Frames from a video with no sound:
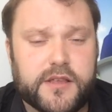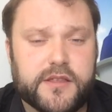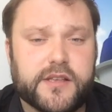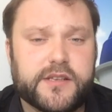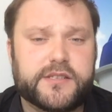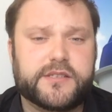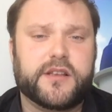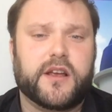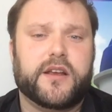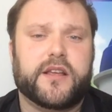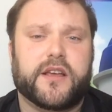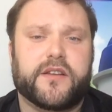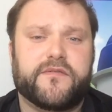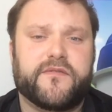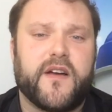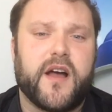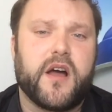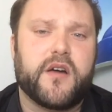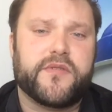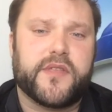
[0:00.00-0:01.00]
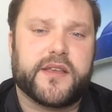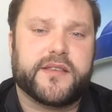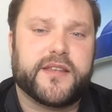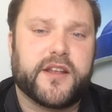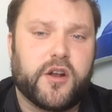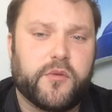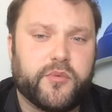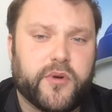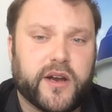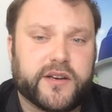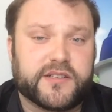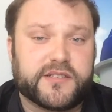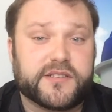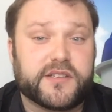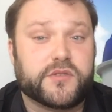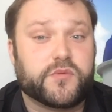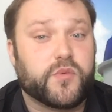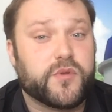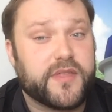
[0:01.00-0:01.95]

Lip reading: This study had found that dental practices